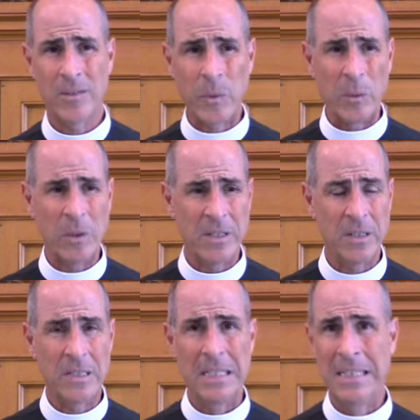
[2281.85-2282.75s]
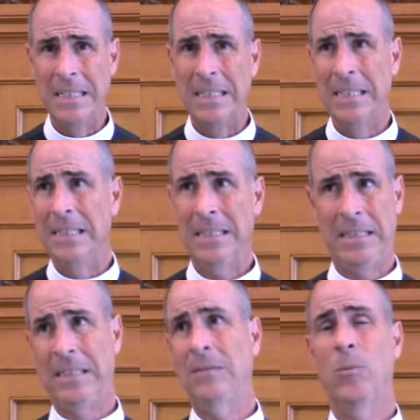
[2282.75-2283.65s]
and we wonder,
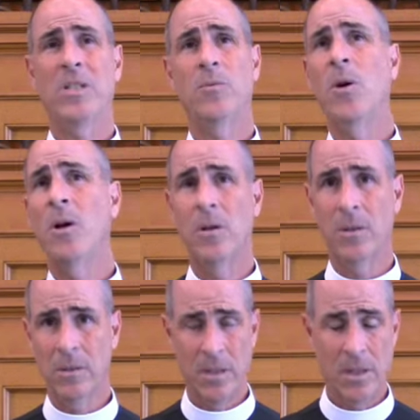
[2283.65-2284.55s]
what's wrong,